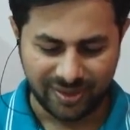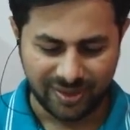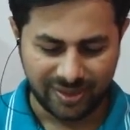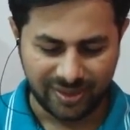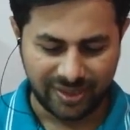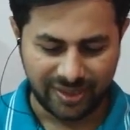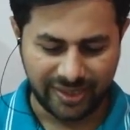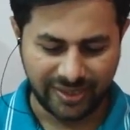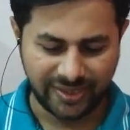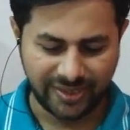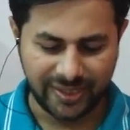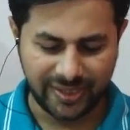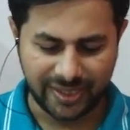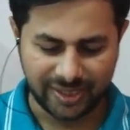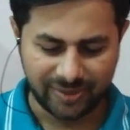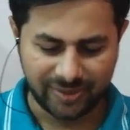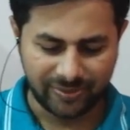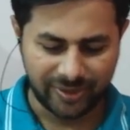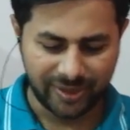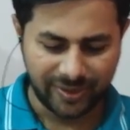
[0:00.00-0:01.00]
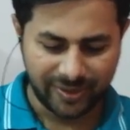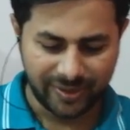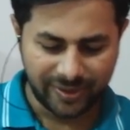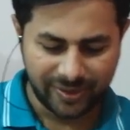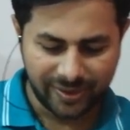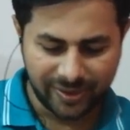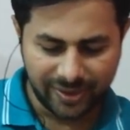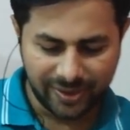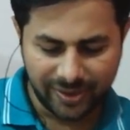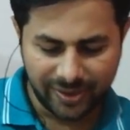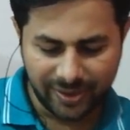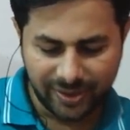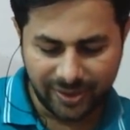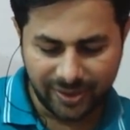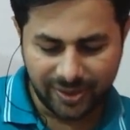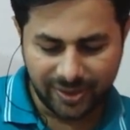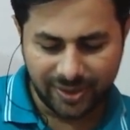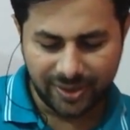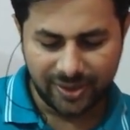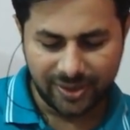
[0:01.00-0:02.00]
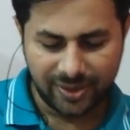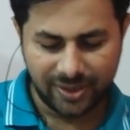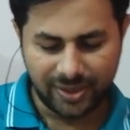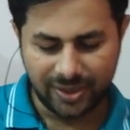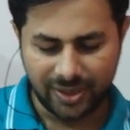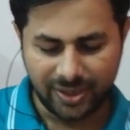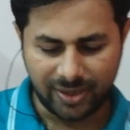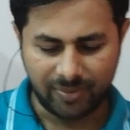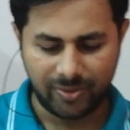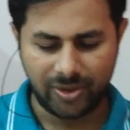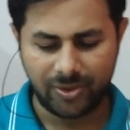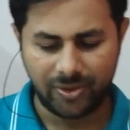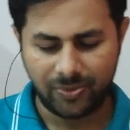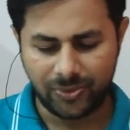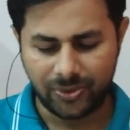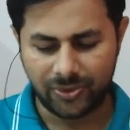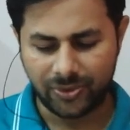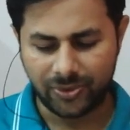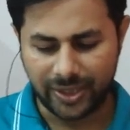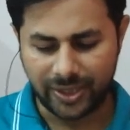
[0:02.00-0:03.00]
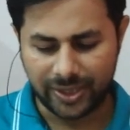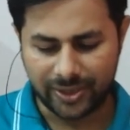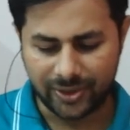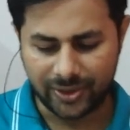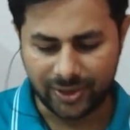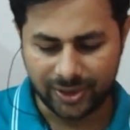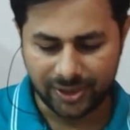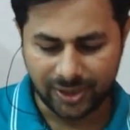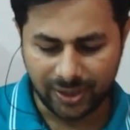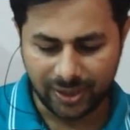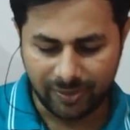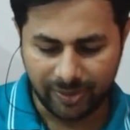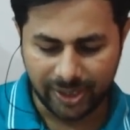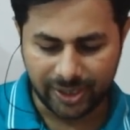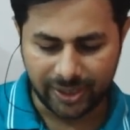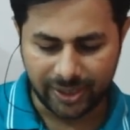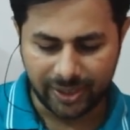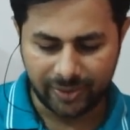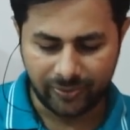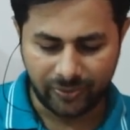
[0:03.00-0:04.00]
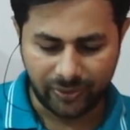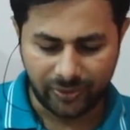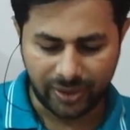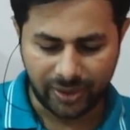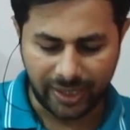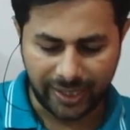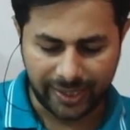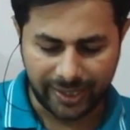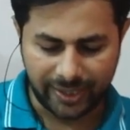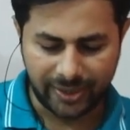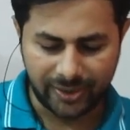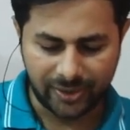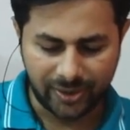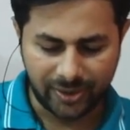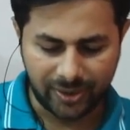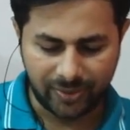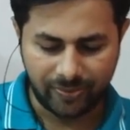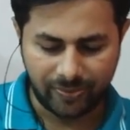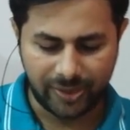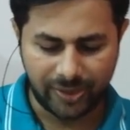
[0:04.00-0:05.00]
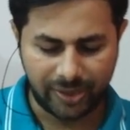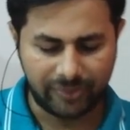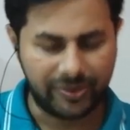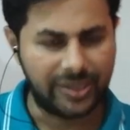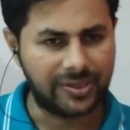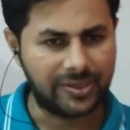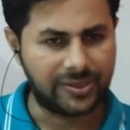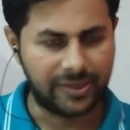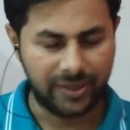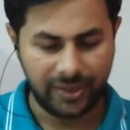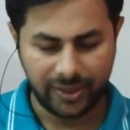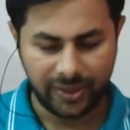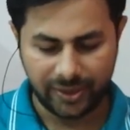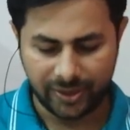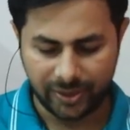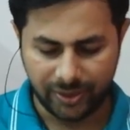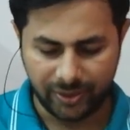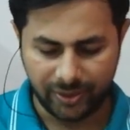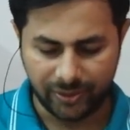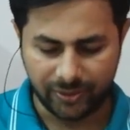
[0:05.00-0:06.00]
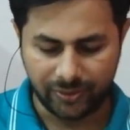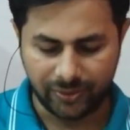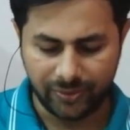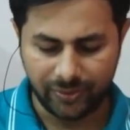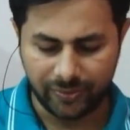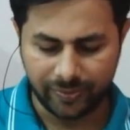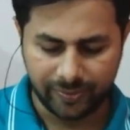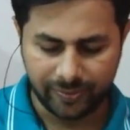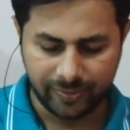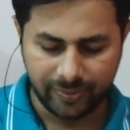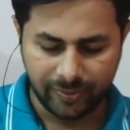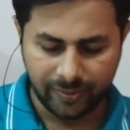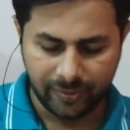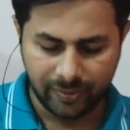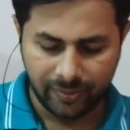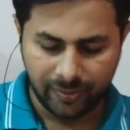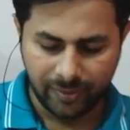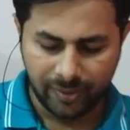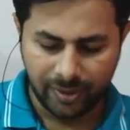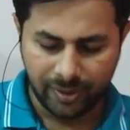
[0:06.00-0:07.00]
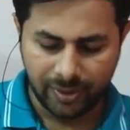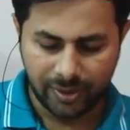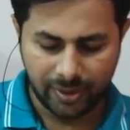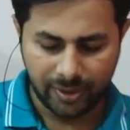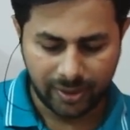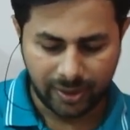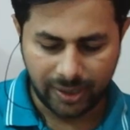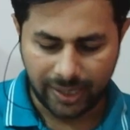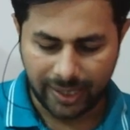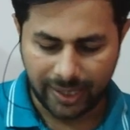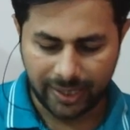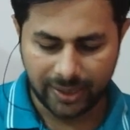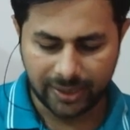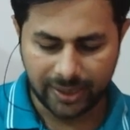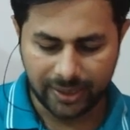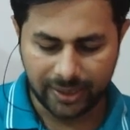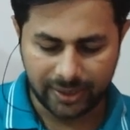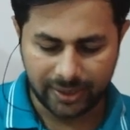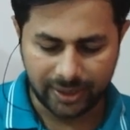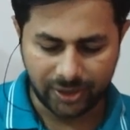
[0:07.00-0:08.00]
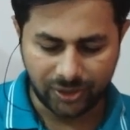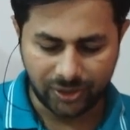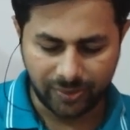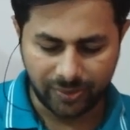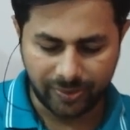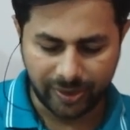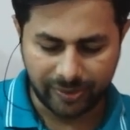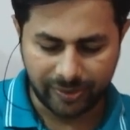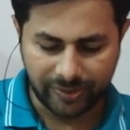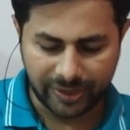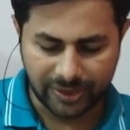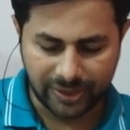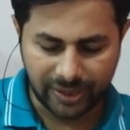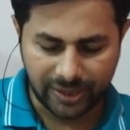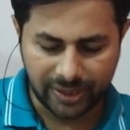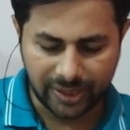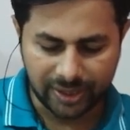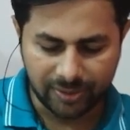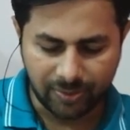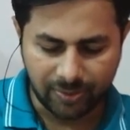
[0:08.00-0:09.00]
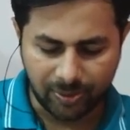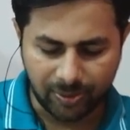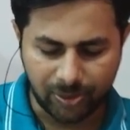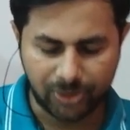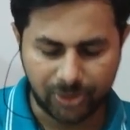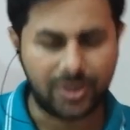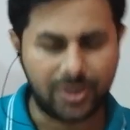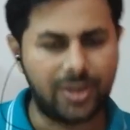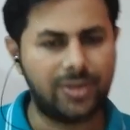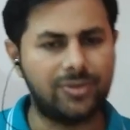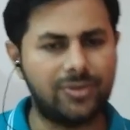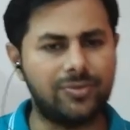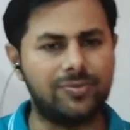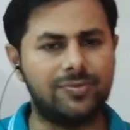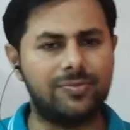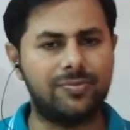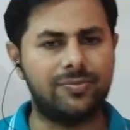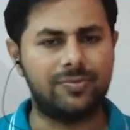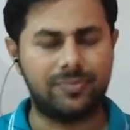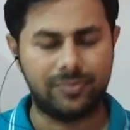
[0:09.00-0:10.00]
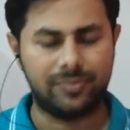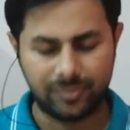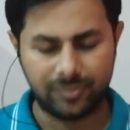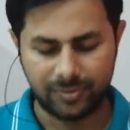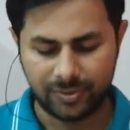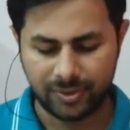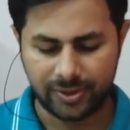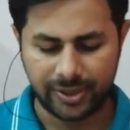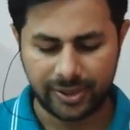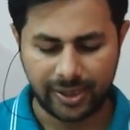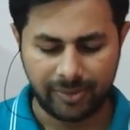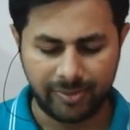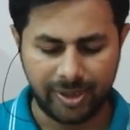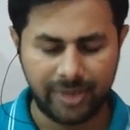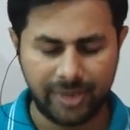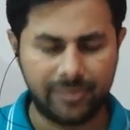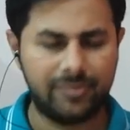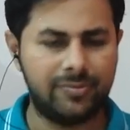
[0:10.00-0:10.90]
Let's see next one. The number of photoelectrons emitted for light of frequency nu higher than threshold frequency is proportional to. Tell me.